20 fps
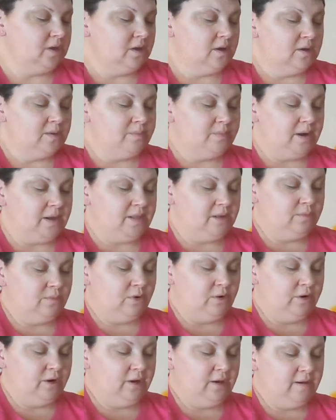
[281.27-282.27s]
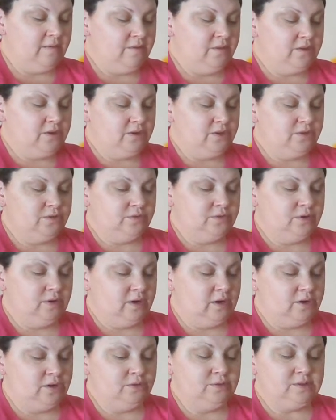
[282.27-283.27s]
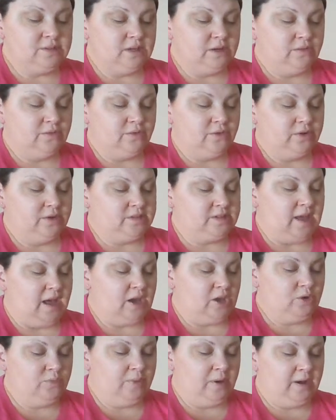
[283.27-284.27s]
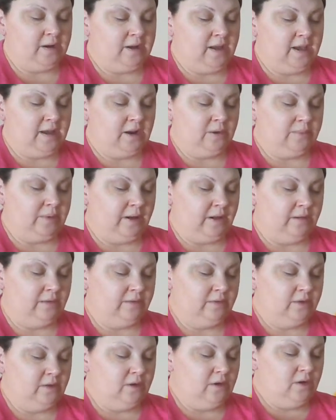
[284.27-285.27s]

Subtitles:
By the morning of a new set of worries occupied Annabelle.